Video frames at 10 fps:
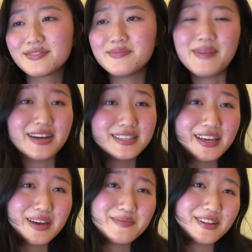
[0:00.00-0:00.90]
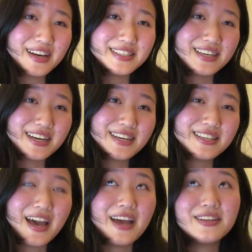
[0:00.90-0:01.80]
Mexican places
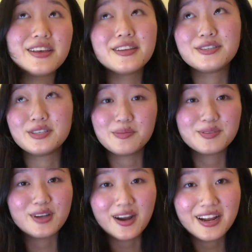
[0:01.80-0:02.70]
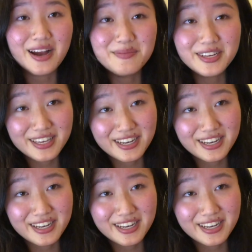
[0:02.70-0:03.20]
and the soup. Sorry, I'm like